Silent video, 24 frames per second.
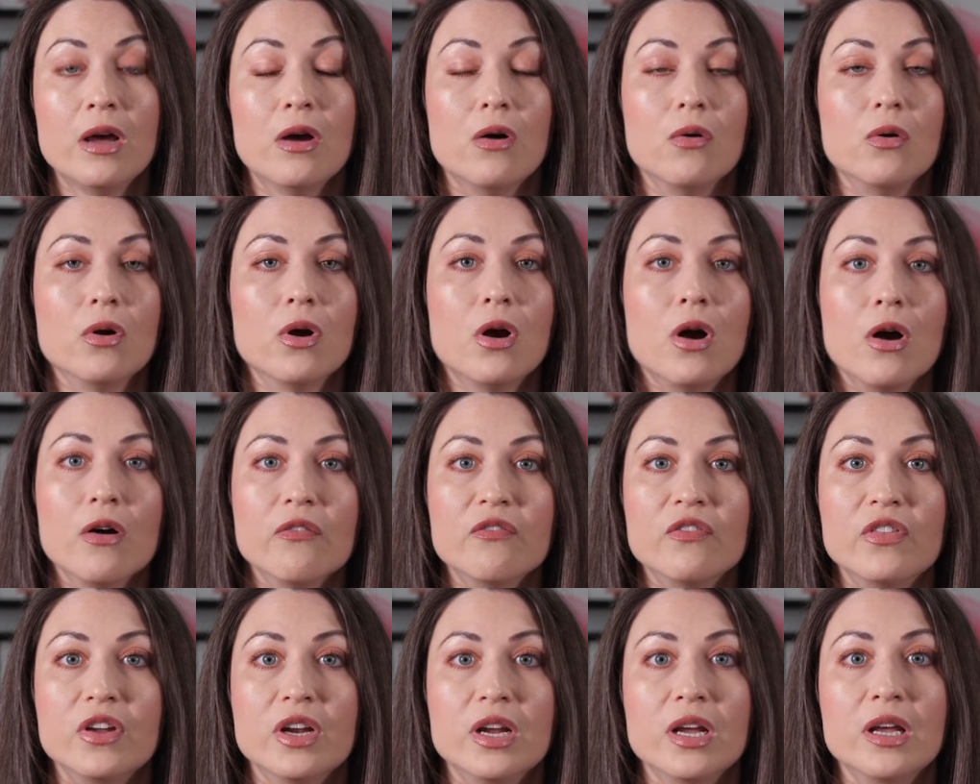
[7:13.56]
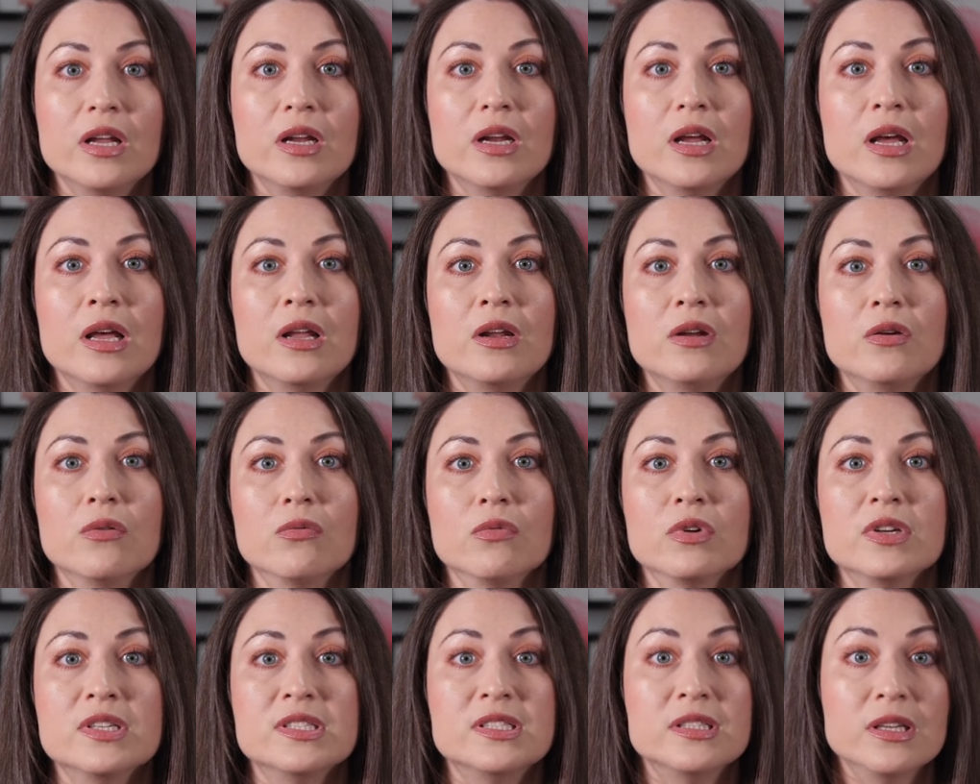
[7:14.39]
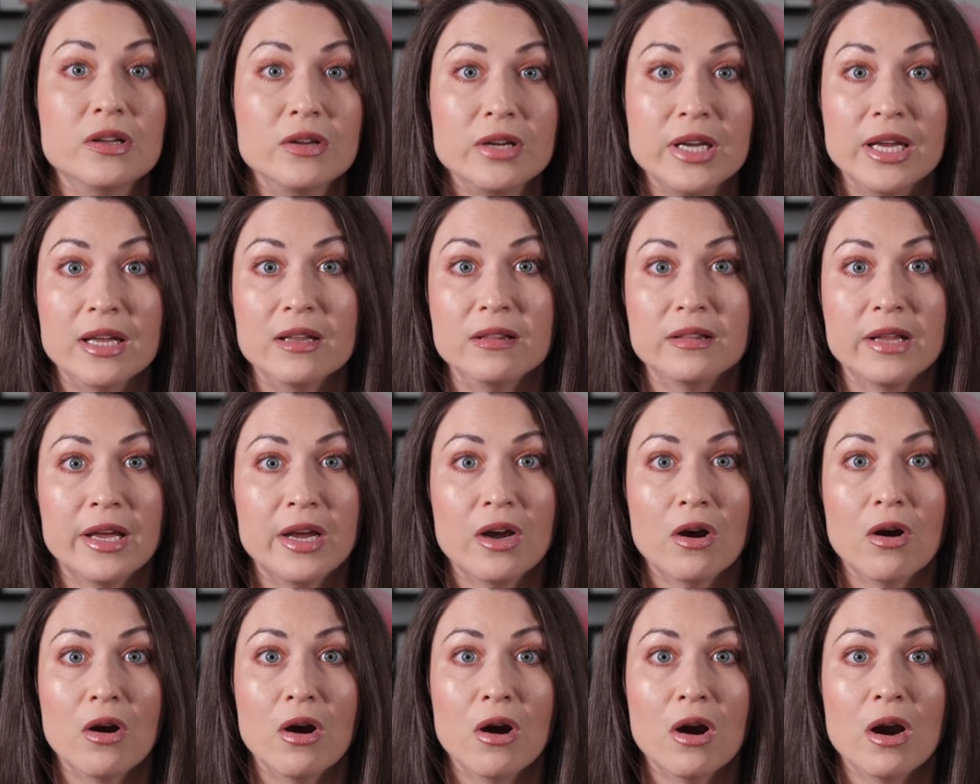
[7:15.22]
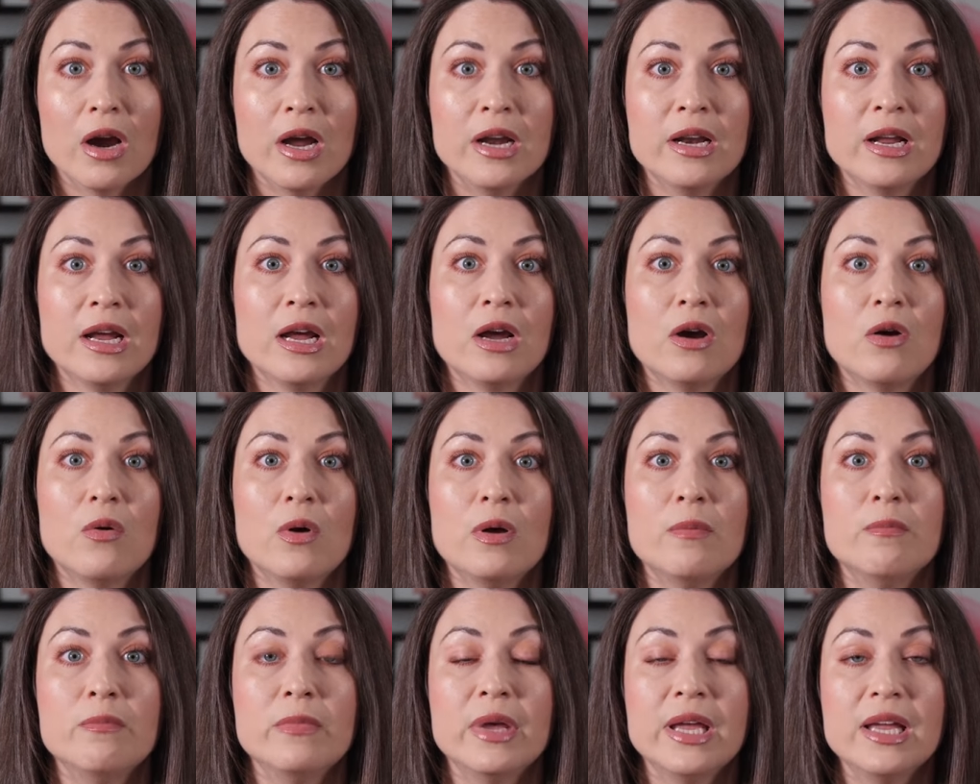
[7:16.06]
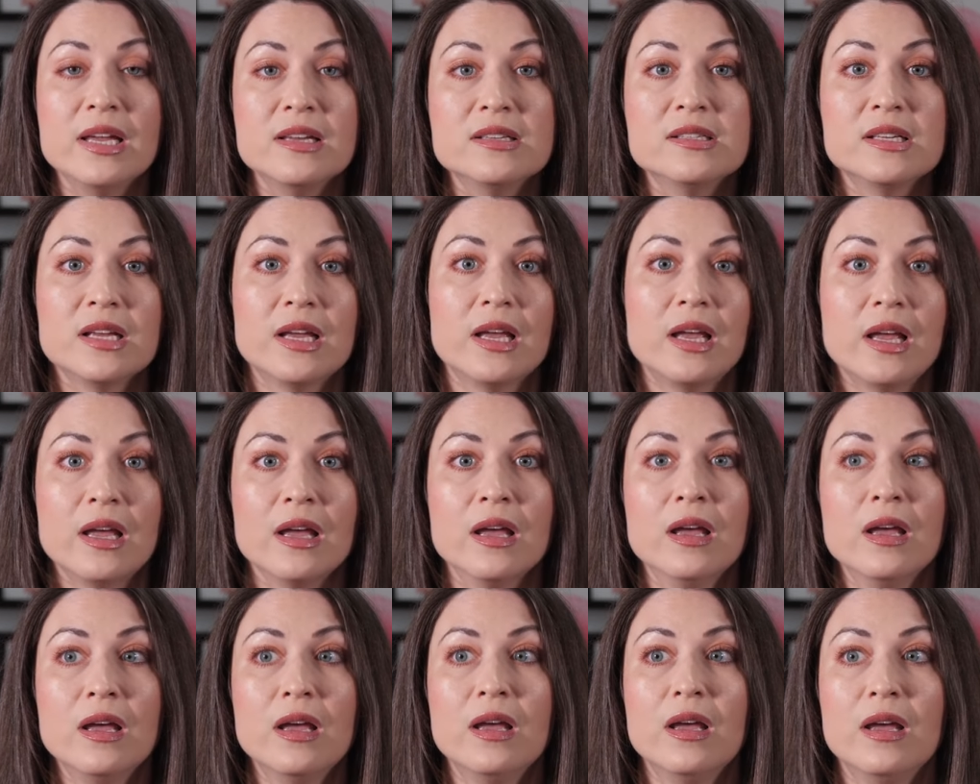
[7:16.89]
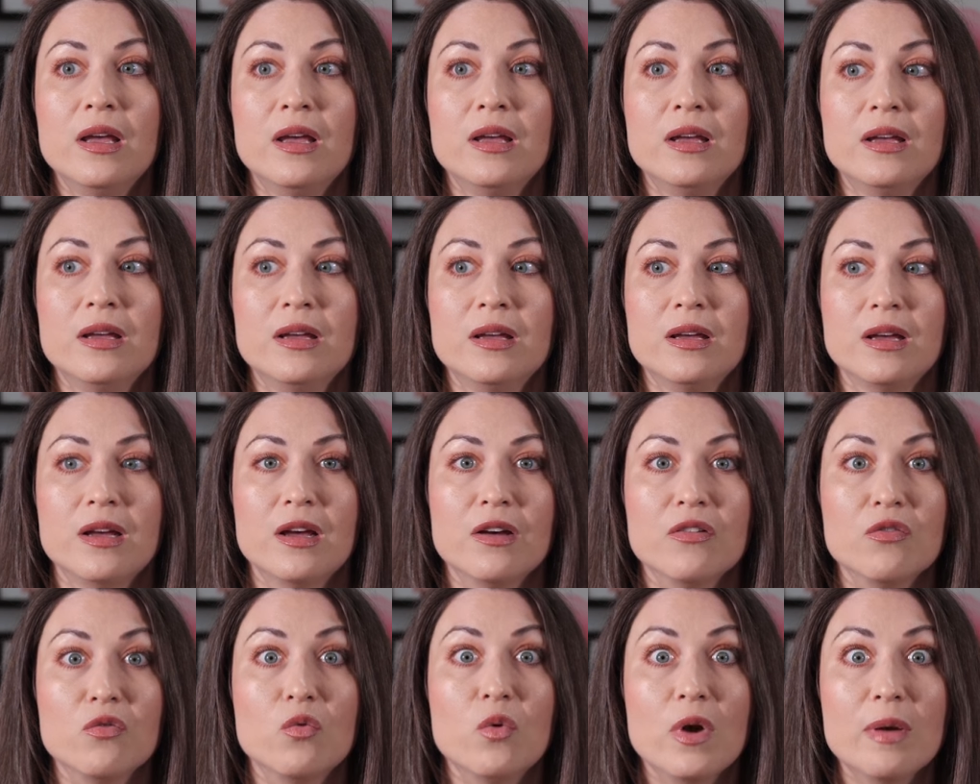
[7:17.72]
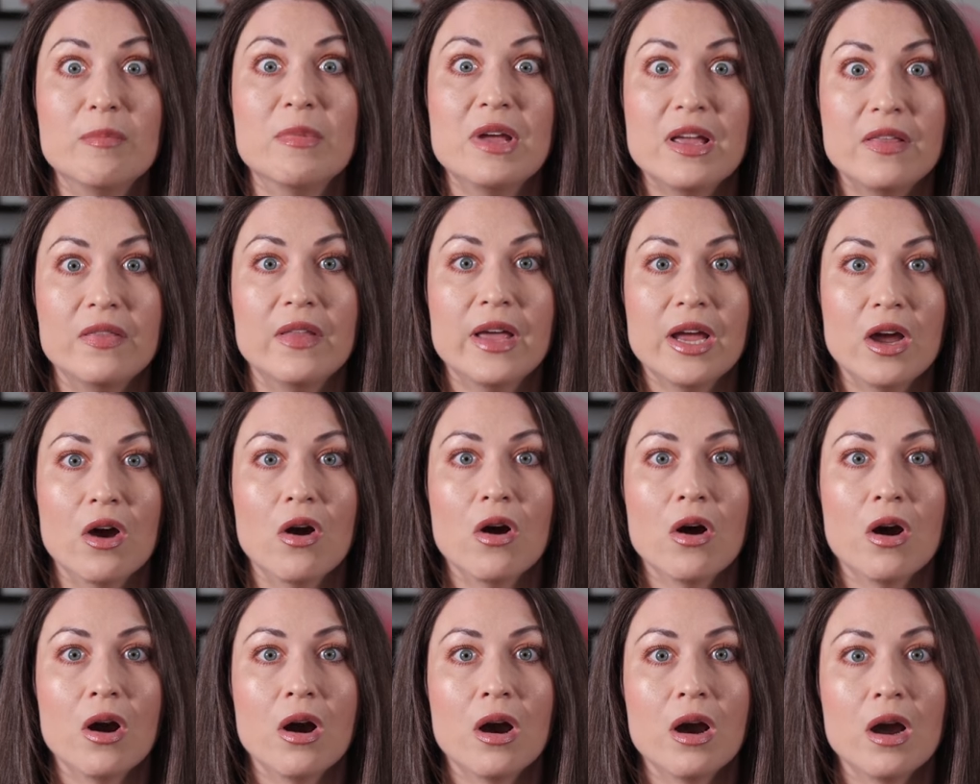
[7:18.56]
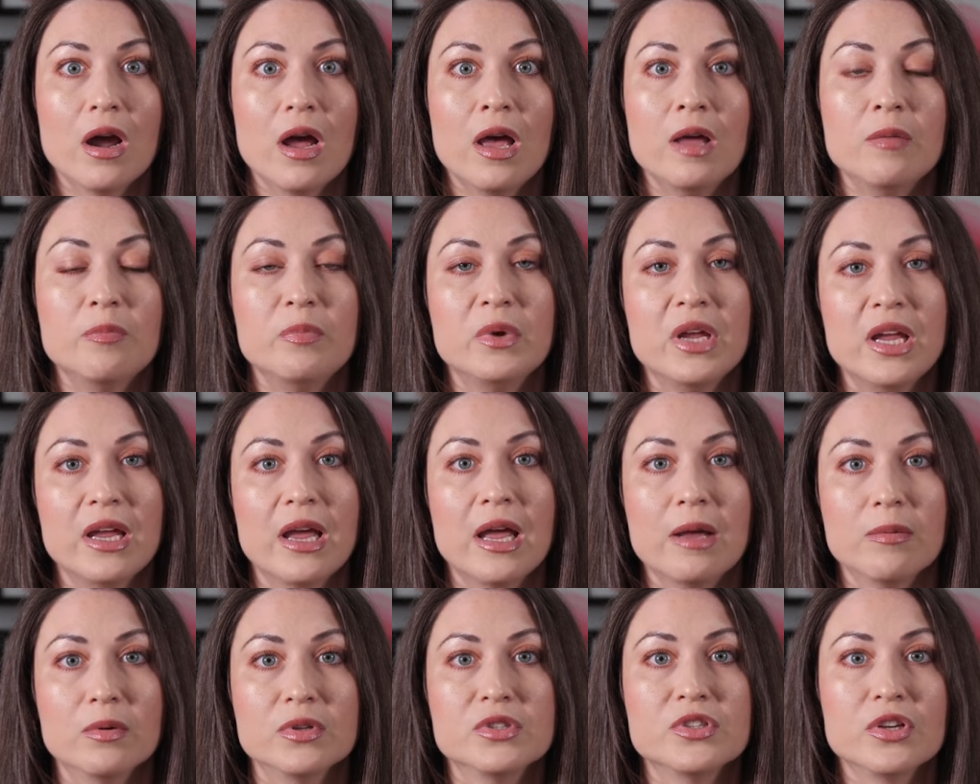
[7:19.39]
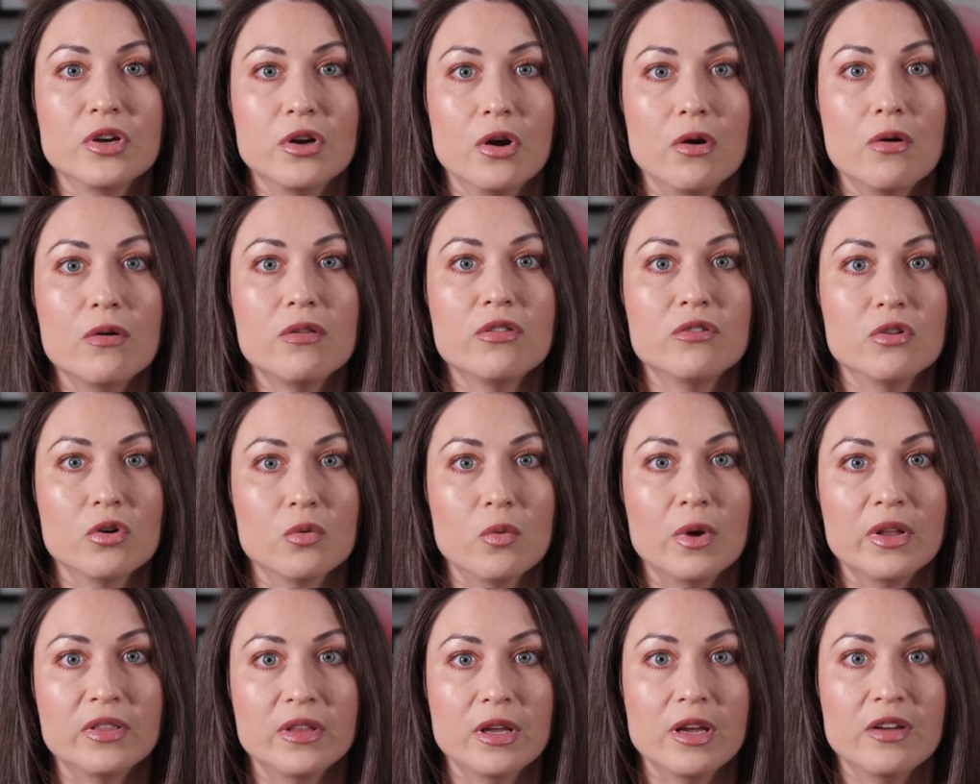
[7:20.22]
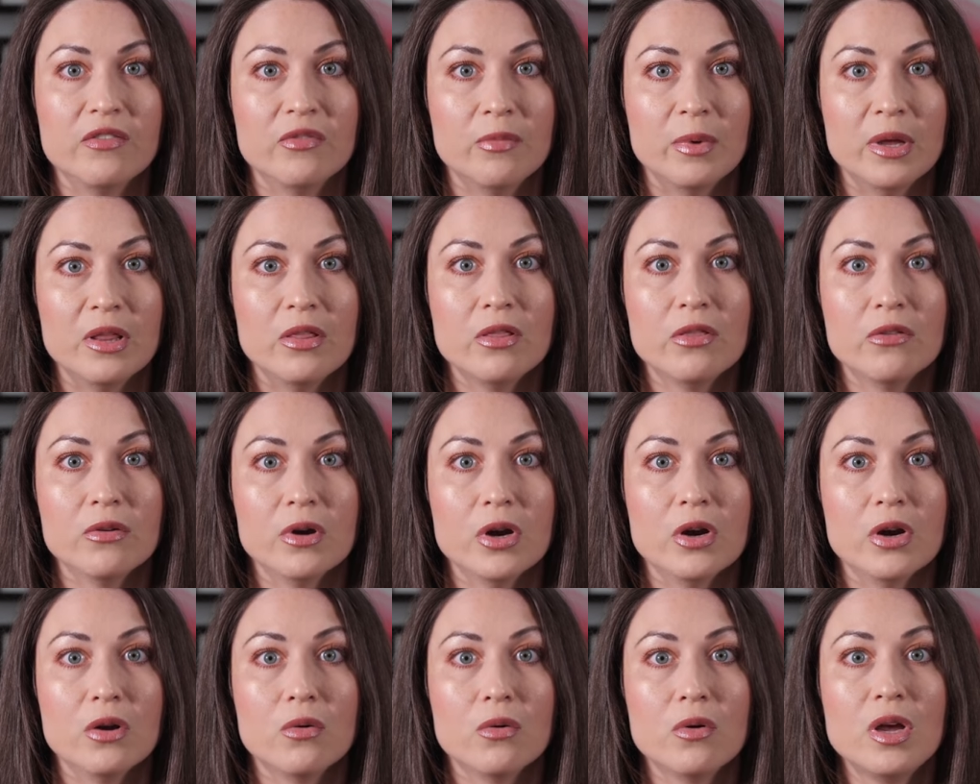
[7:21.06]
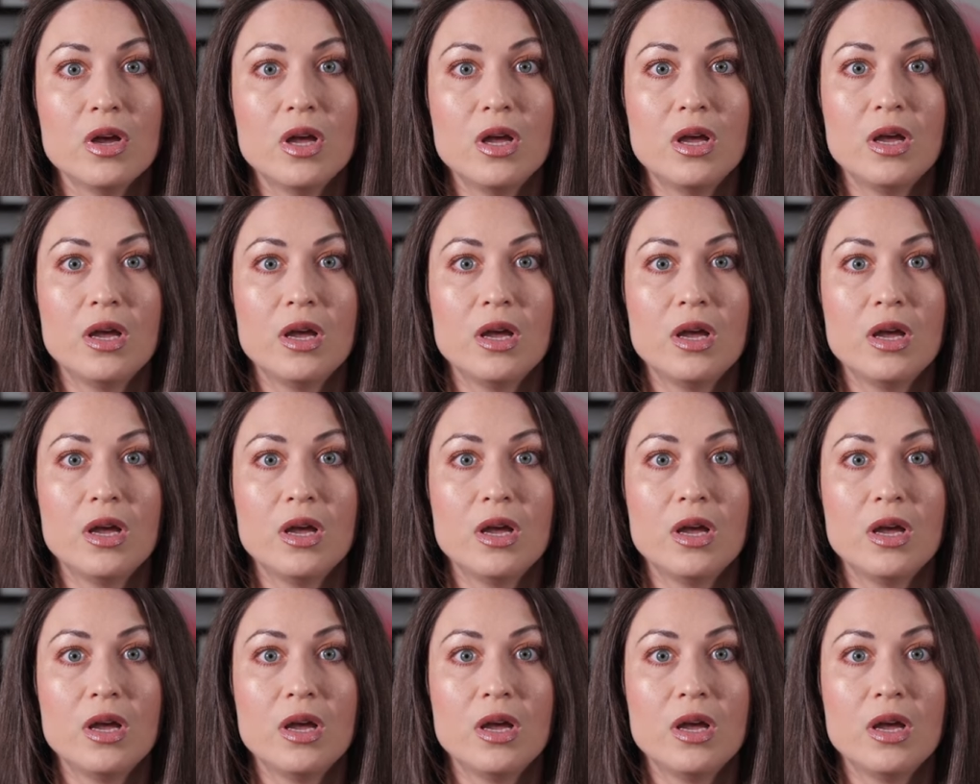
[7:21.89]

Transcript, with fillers: how confident and resilient they are, and how amazing of women they are at being able to go through what they've been through.